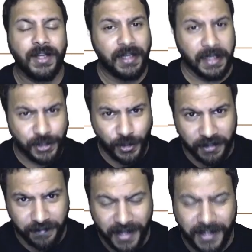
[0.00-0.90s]
Let's look at
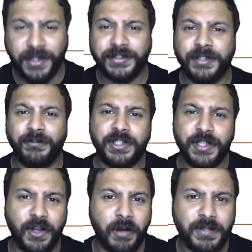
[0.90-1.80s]
the factors
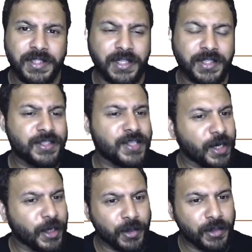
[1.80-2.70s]
influencing compensation, starting with the